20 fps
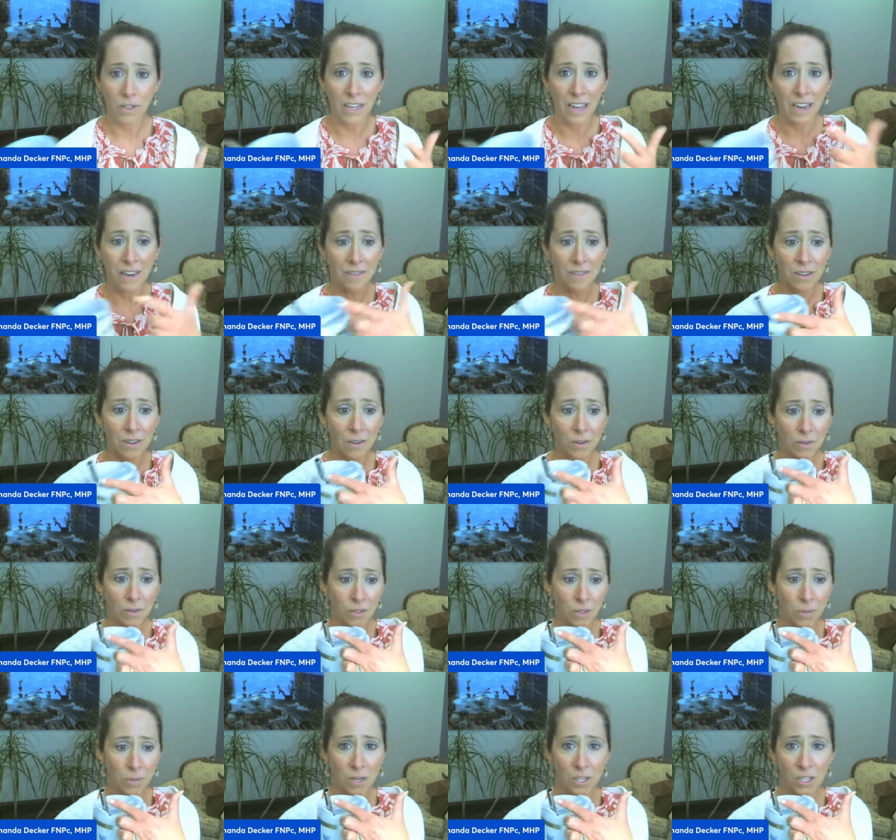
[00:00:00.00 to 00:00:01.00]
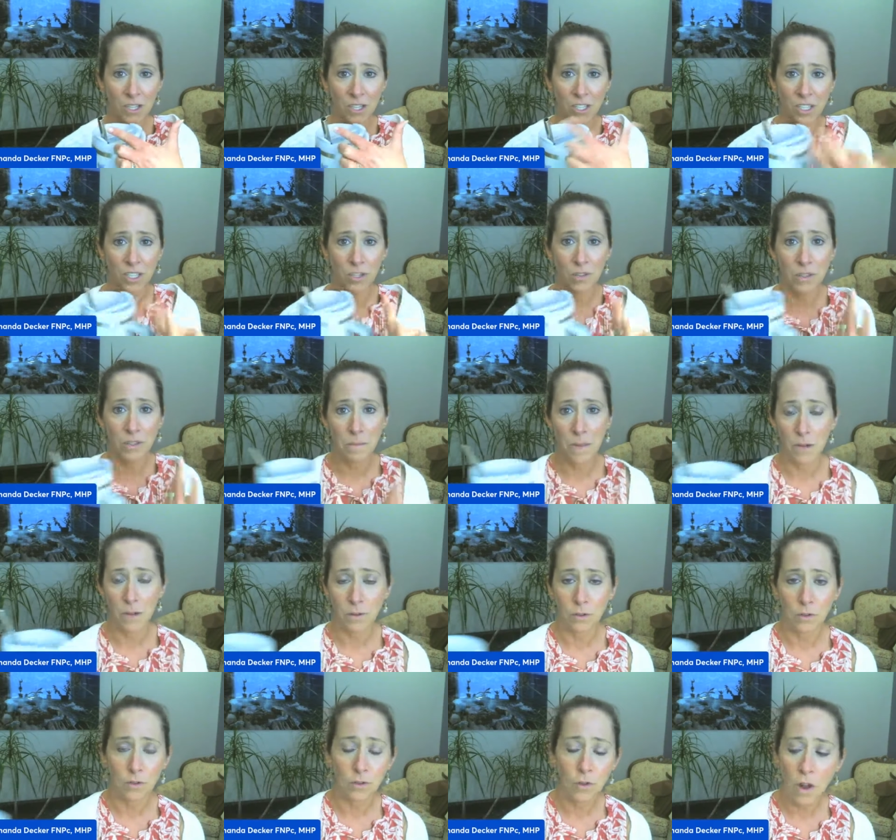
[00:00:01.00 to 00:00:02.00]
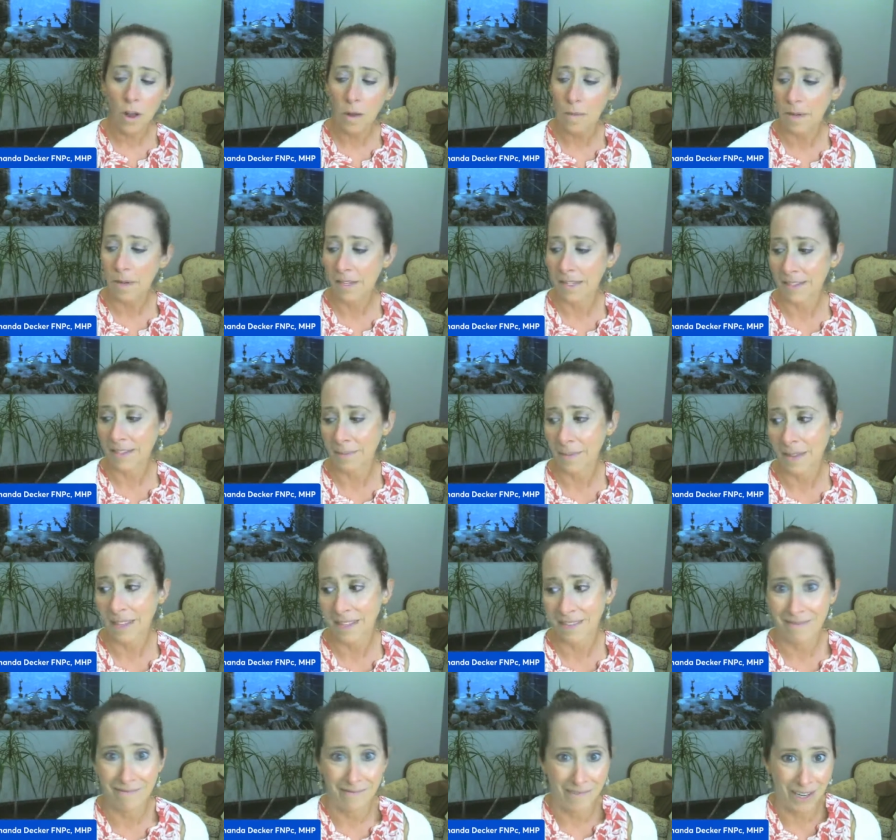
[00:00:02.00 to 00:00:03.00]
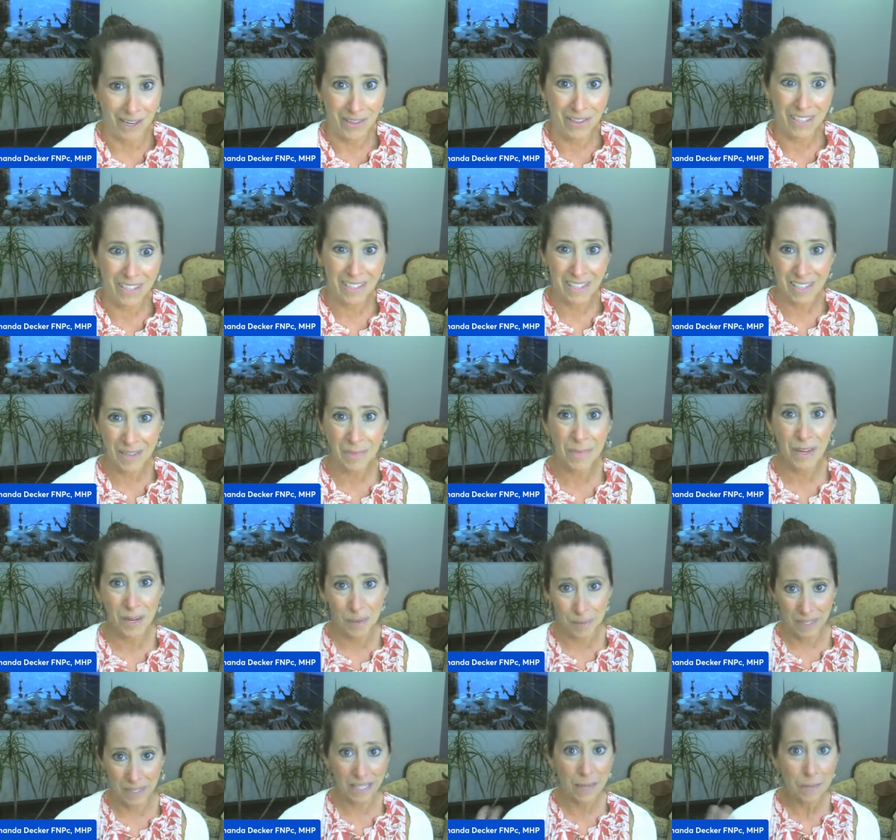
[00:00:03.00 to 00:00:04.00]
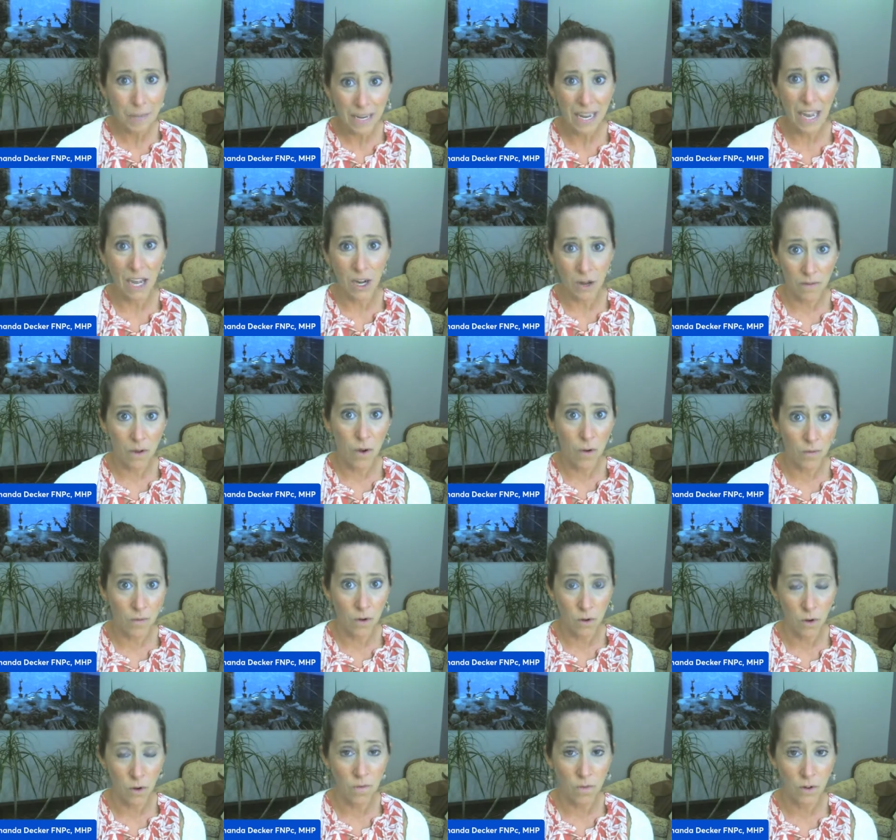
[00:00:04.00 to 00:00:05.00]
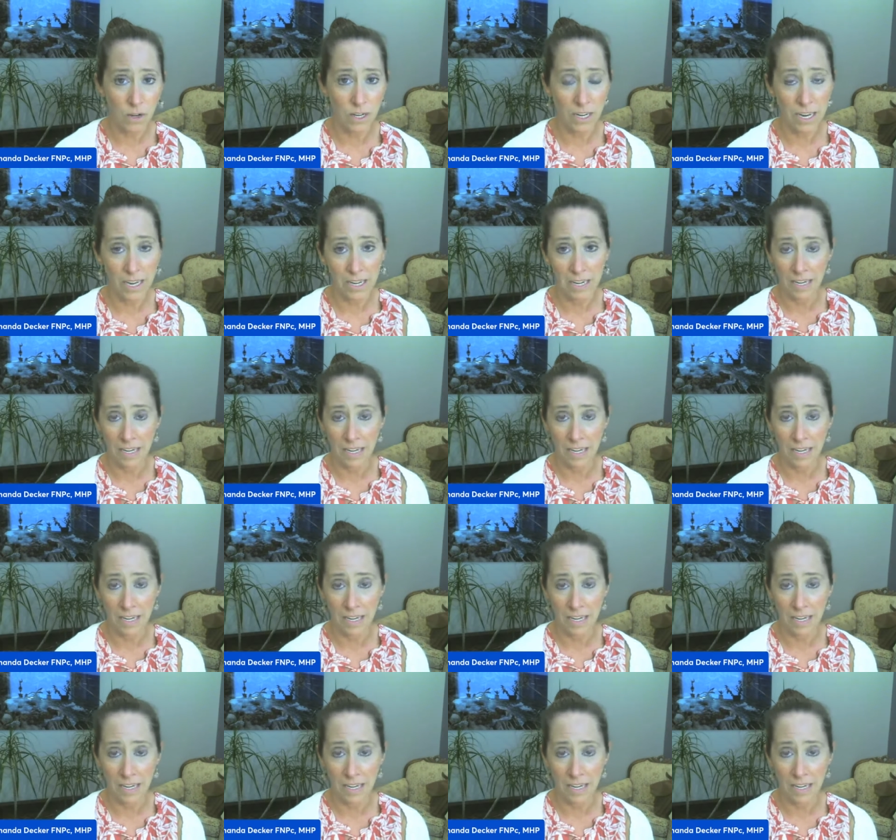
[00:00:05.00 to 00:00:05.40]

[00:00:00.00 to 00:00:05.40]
I even go so much as to use a metal straw because I'm like, well, this is something I'm sipping out of over and over again.